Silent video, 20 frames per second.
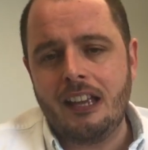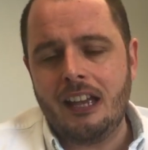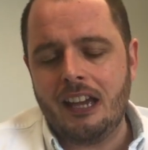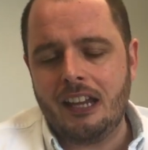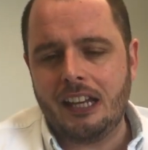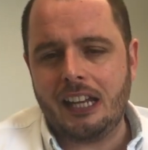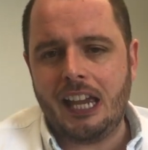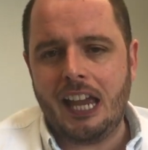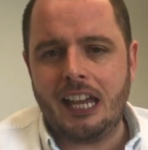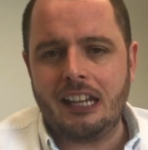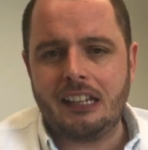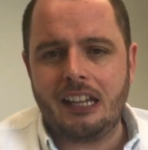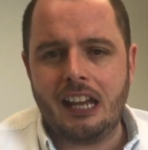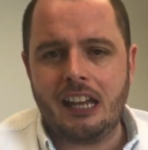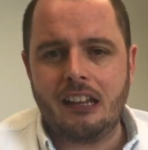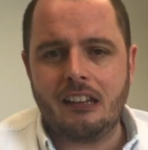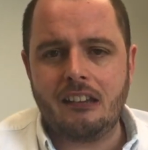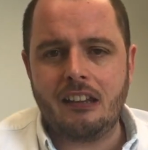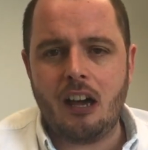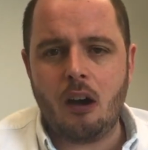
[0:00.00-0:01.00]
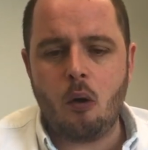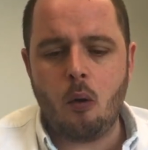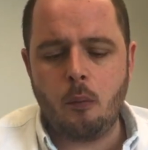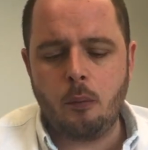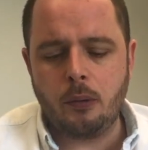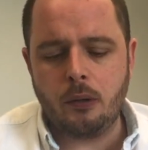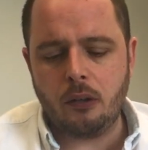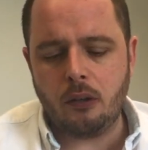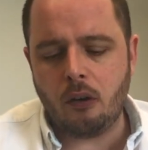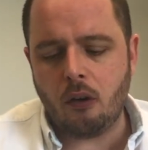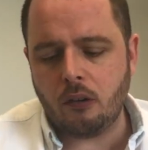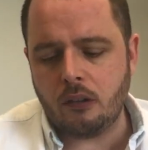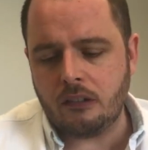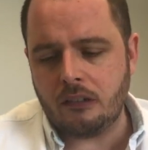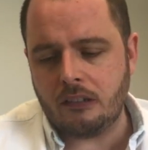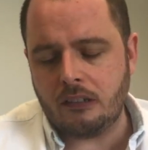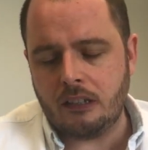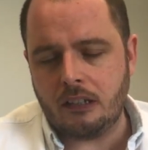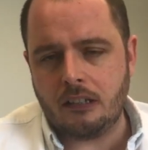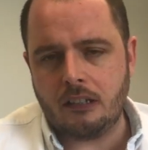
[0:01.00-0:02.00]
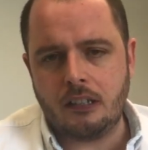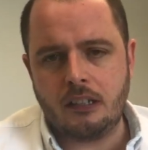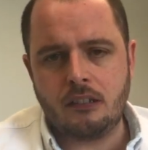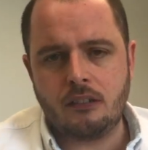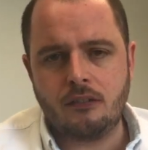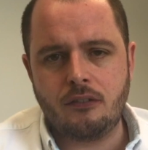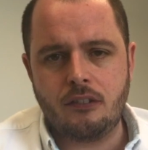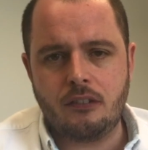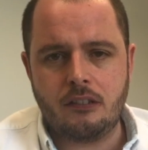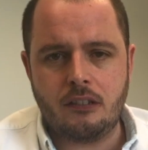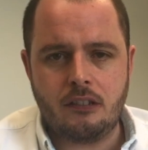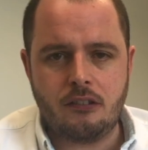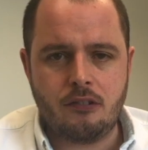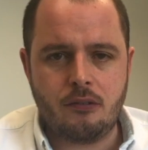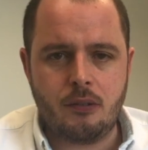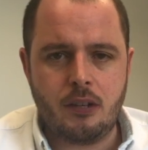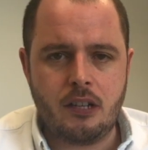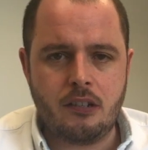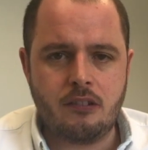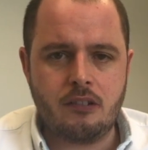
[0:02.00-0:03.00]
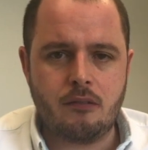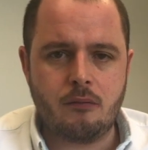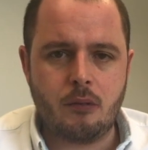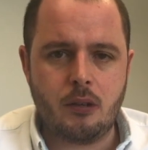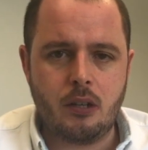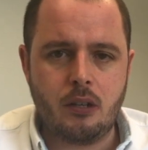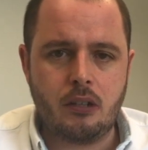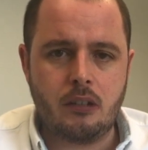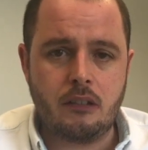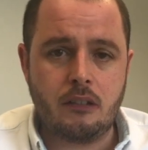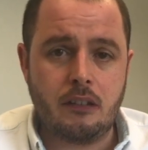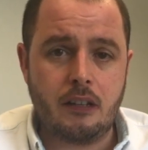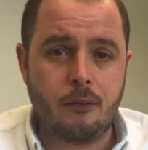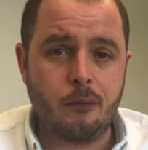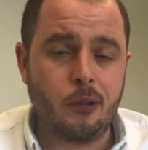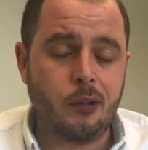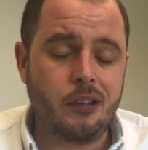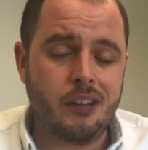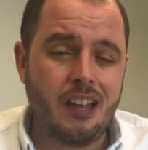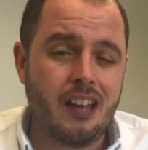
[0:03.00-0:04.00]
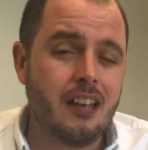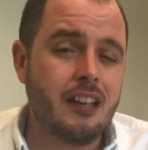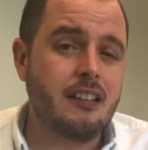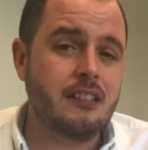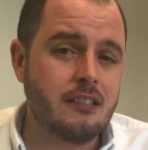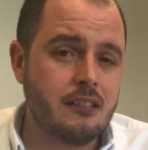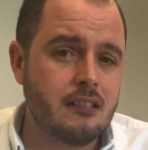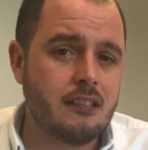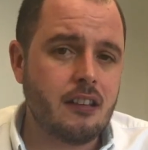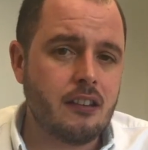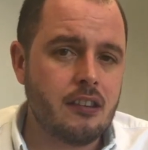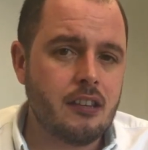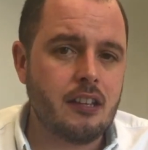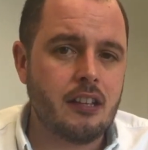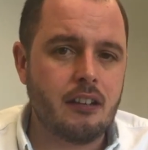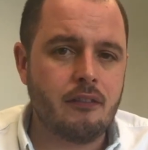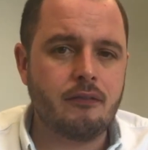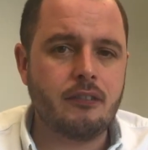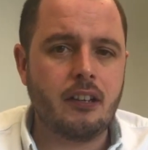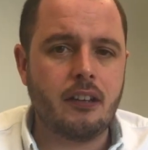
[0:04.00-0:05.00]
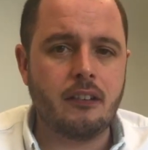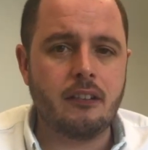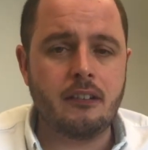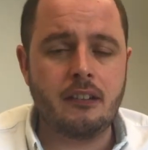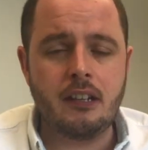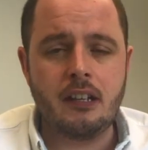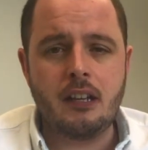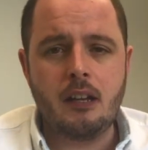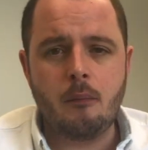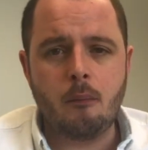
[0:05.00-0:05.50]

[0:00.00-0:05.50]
And again, that open and honesty in an interview situation where you can say, well, look, that isn't something I've done,